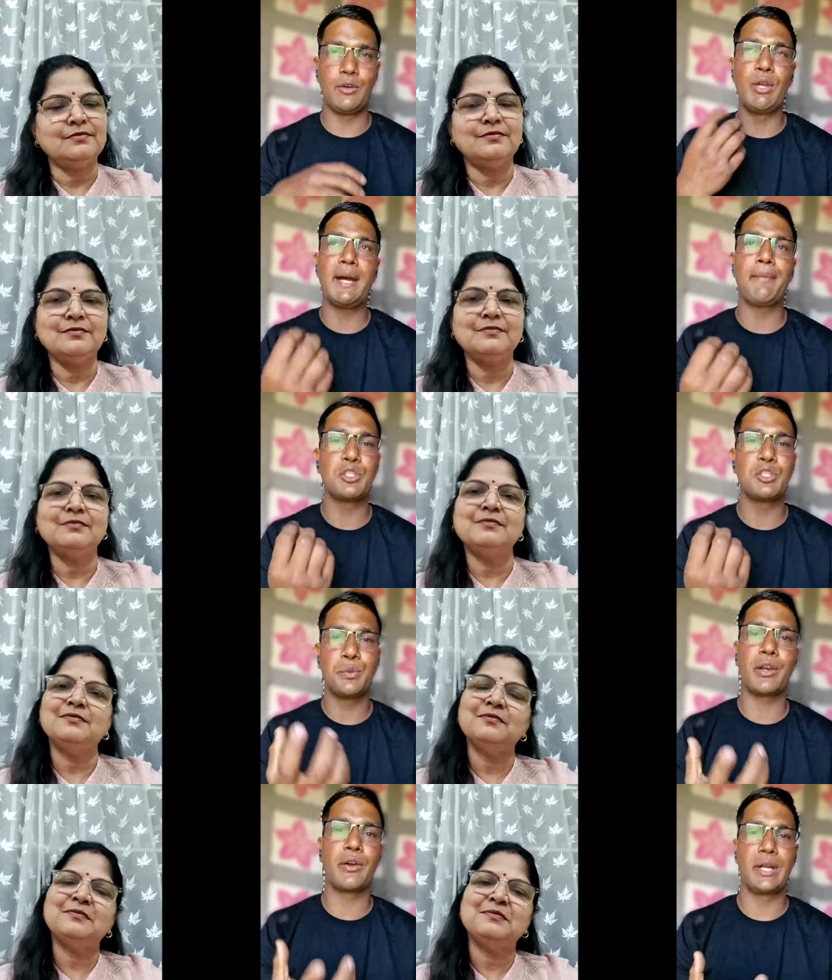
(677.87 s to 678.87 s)
Speaker 1: the way I'm
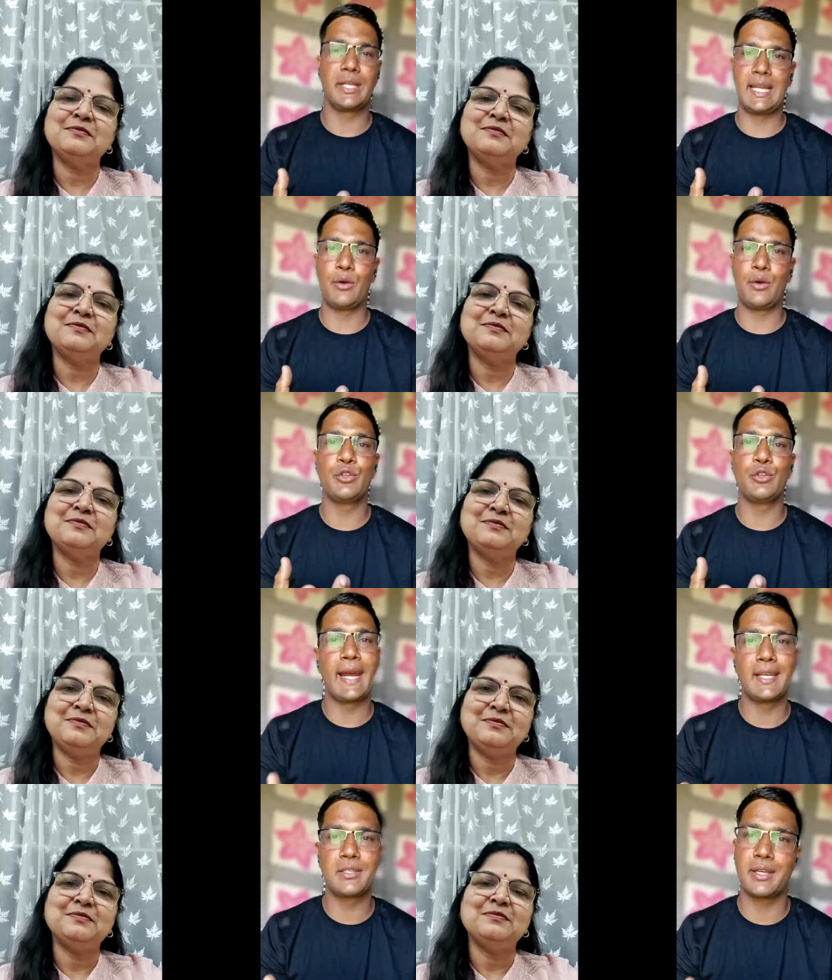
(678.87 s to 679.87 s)
speaking right now,
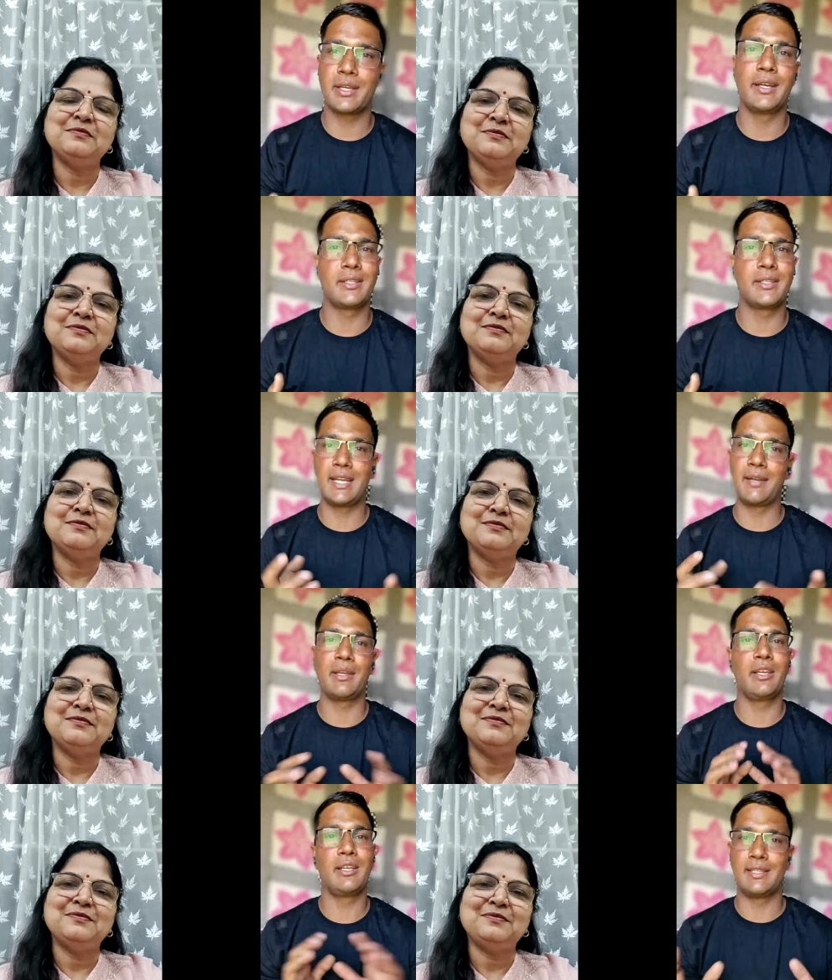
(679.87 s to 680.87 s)
you guys can
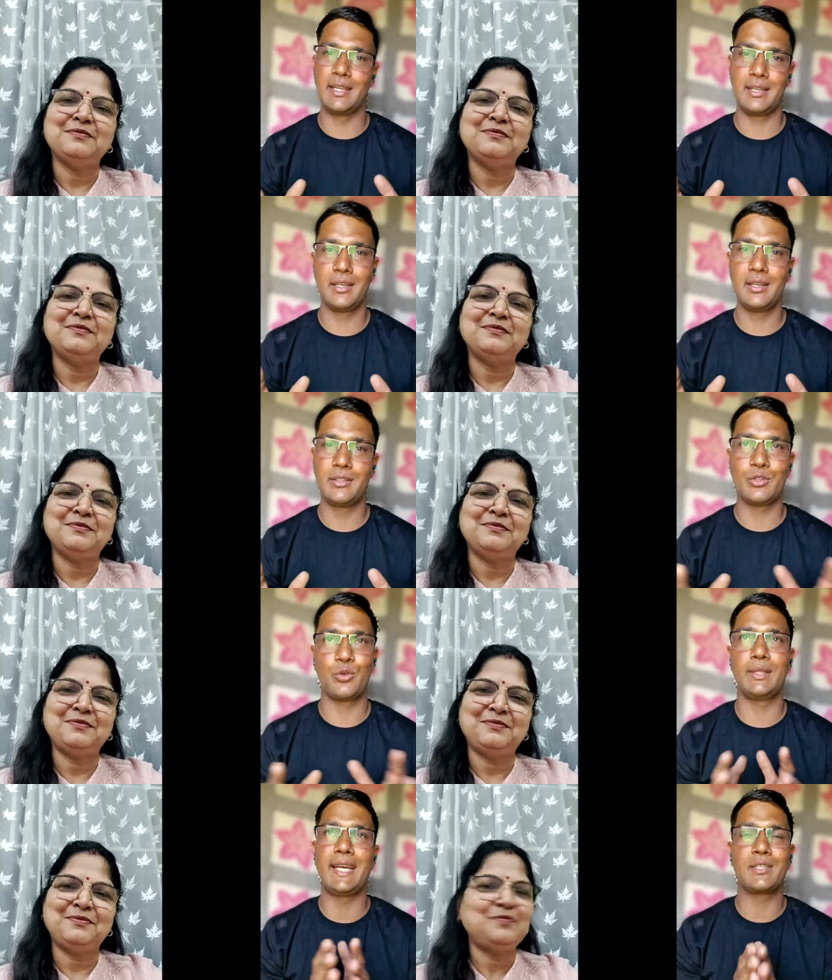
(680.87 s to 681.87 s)
understand me easily.
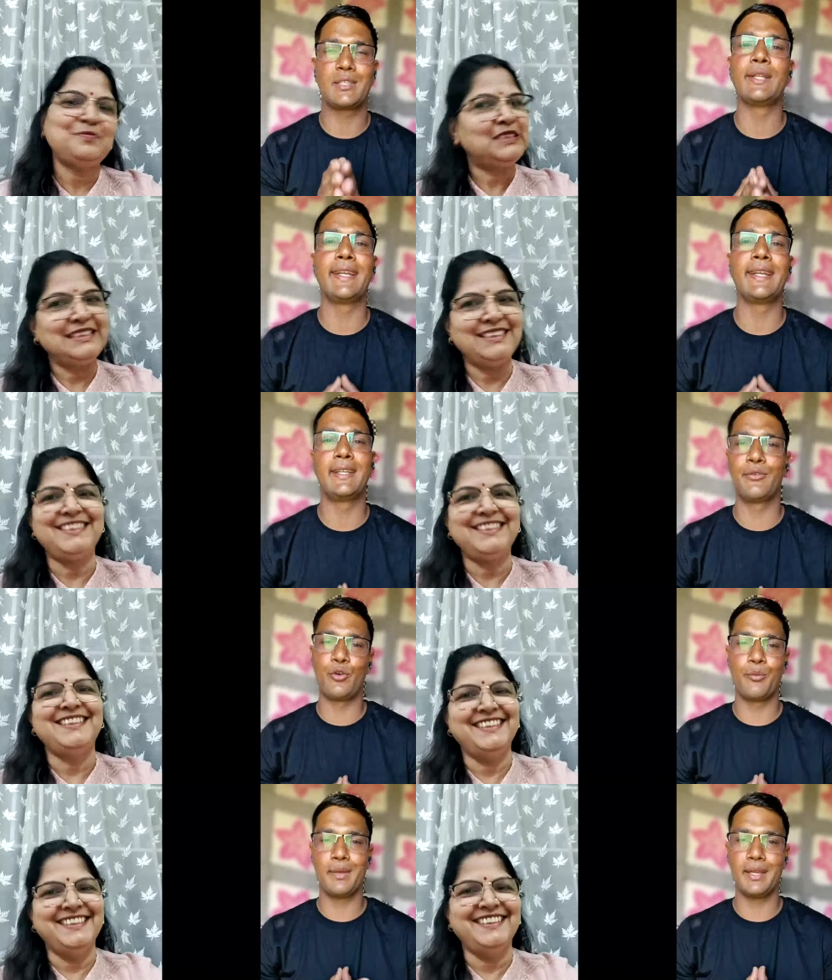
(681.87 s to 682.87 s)
So that's more than
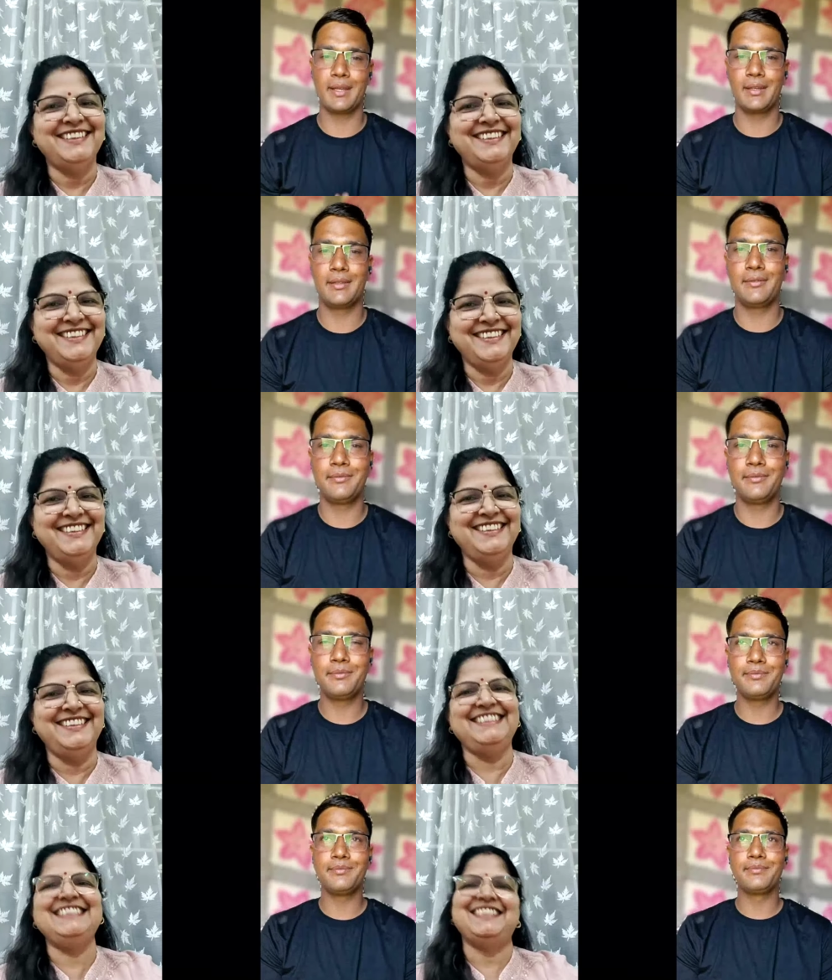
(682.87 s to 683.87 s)
enough for me.
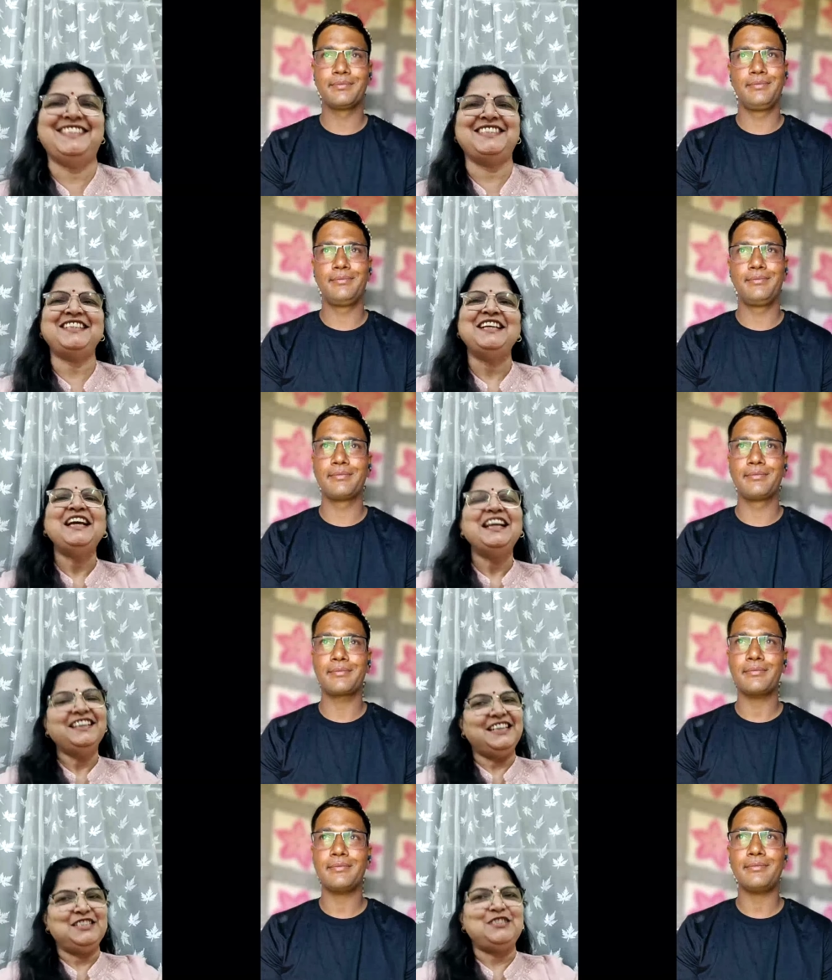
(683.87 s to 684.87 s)
Speaker 2: Yes,
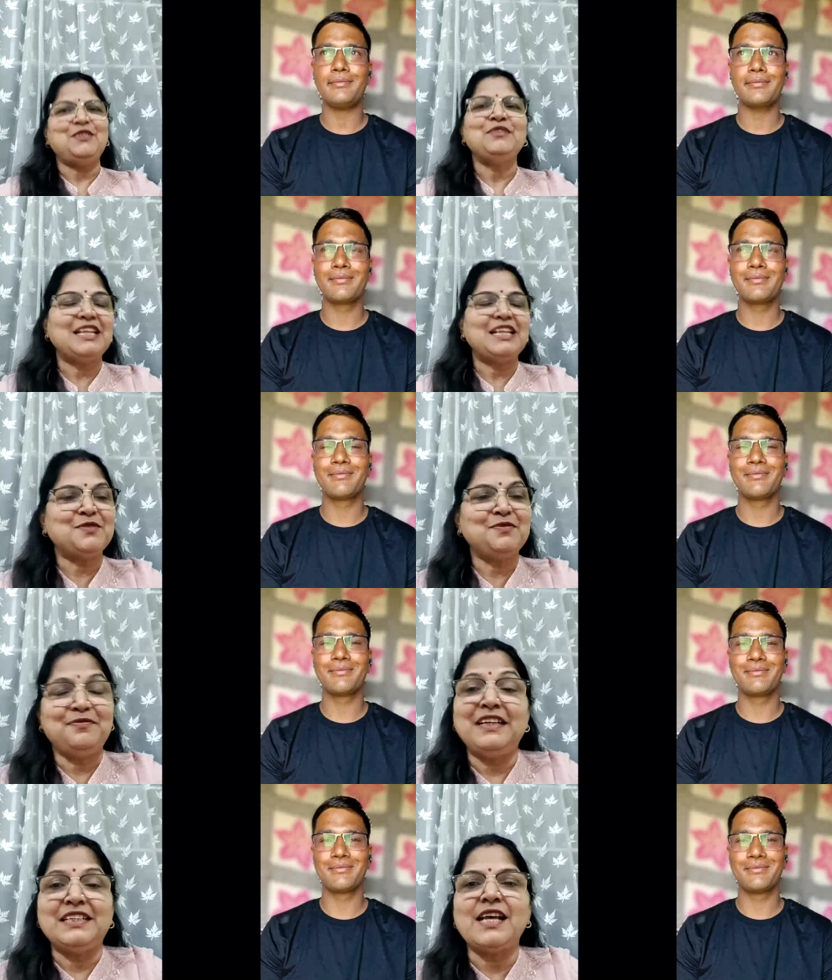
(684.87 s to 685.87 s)
yes,
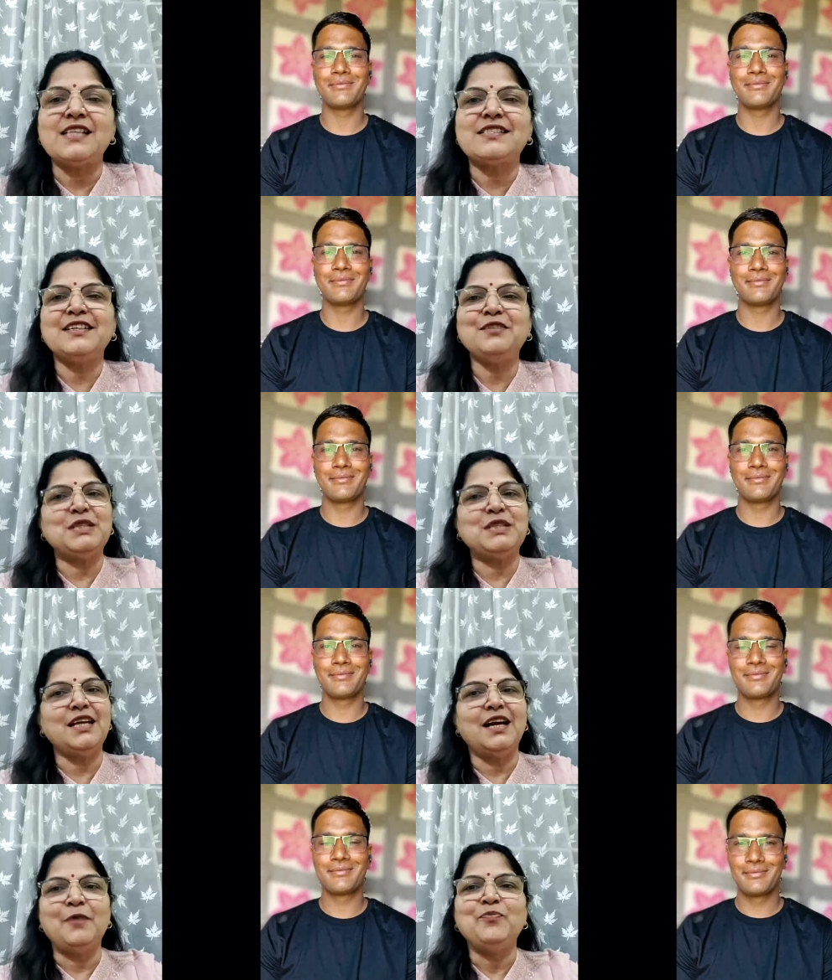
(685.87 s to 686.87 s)
that's fantastic.
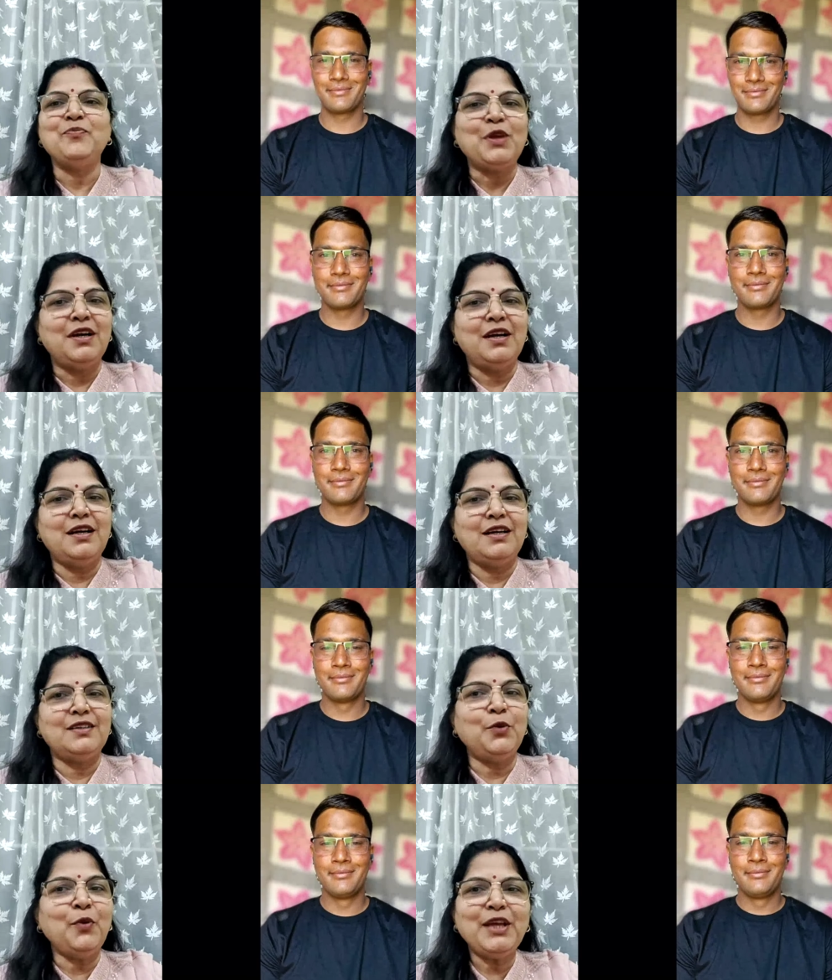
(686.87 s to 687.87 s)
But yeah,
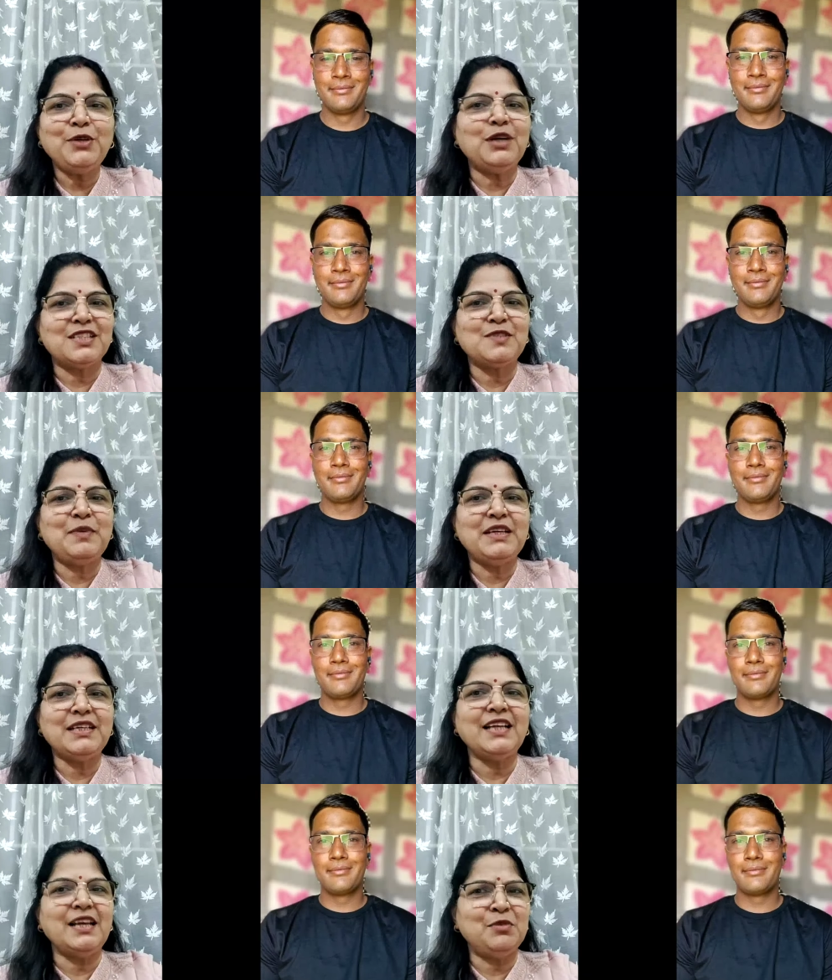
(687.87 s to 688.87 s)
uh, the way you are
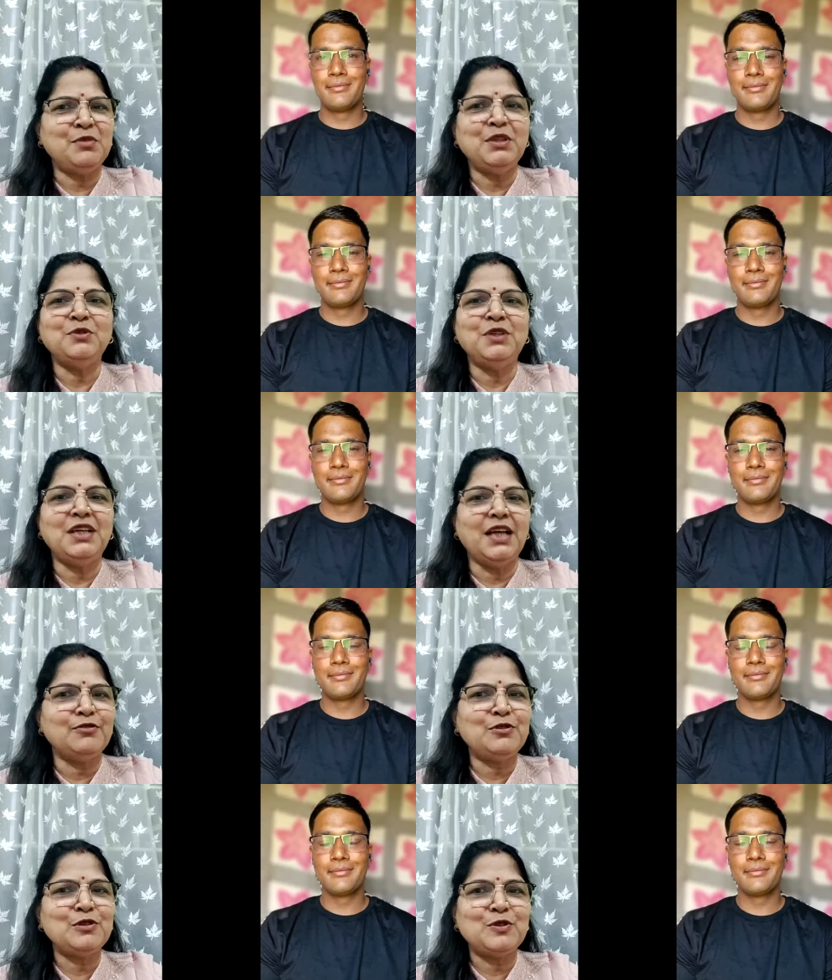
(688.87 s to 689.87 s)
speaking, everybody would love